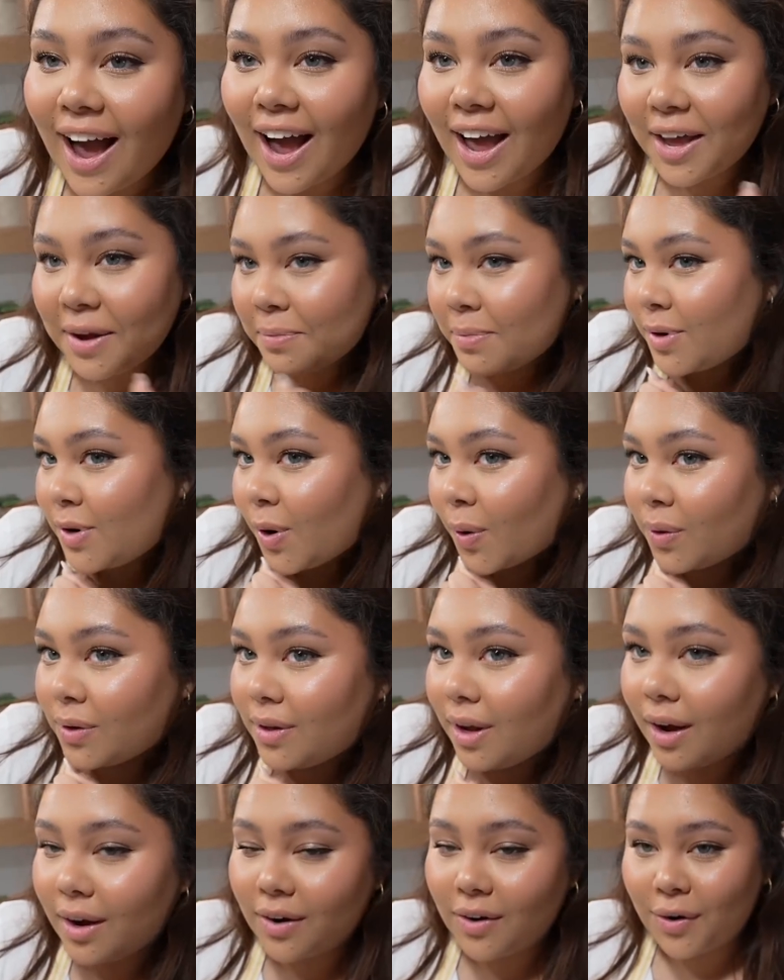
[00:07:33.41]
I am no
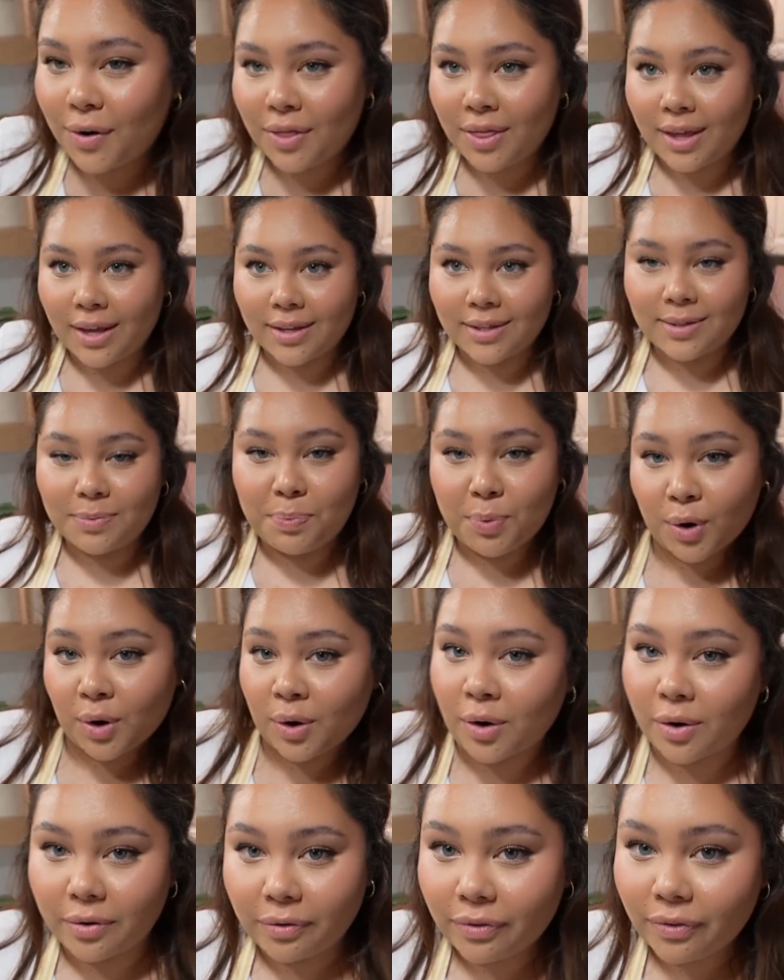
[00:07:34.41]
longer this
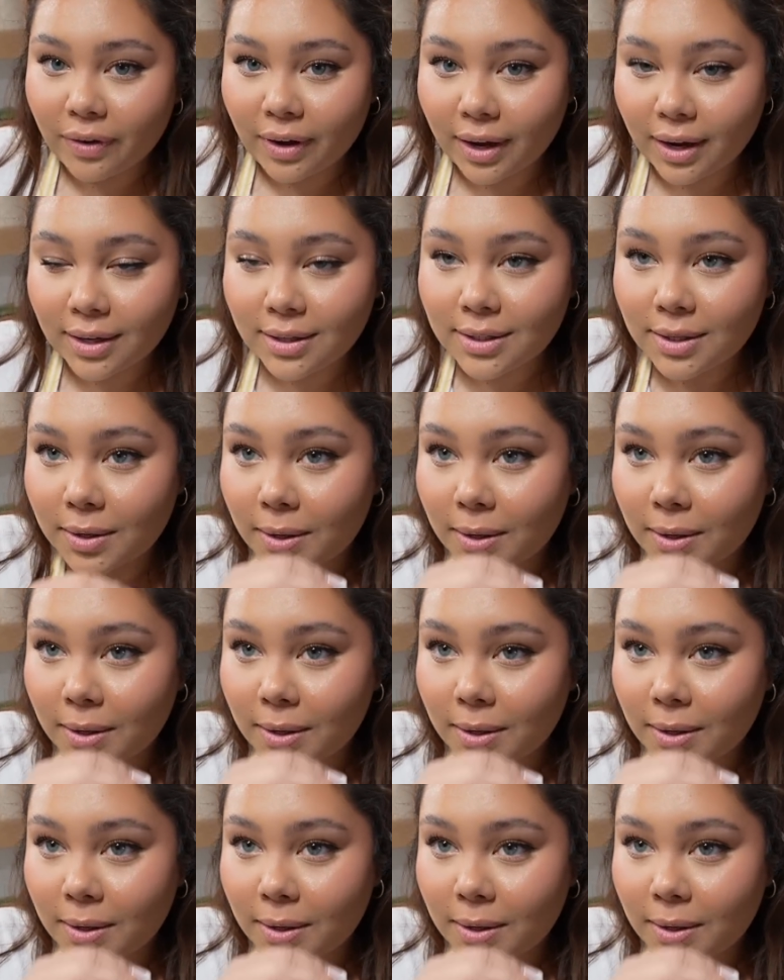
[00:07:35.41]
perfect,